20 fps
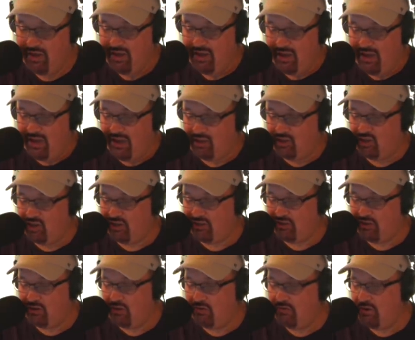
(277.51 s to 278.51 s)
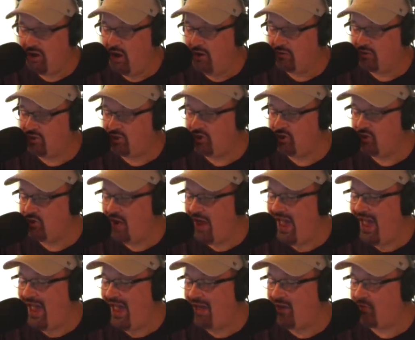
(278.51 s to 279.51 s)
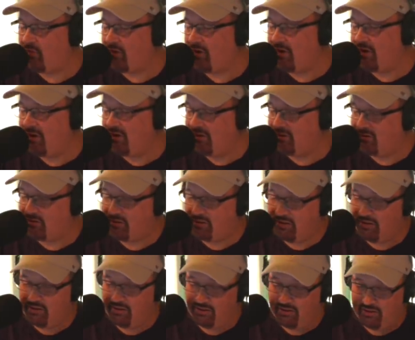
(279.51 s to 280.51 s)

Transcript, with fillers: Yeah. And just so you know, two A reads,